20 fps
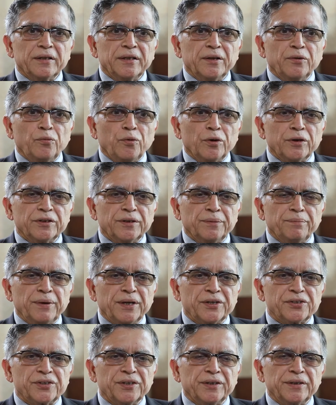I think what is the
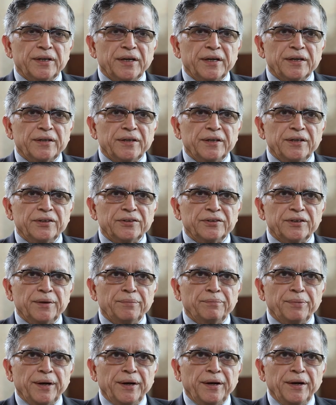best in that is they
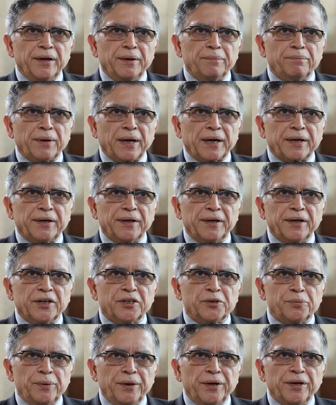bring a practical
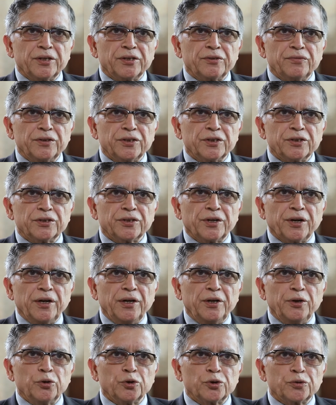experience which is
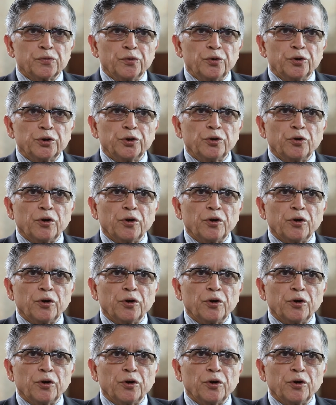really useful to the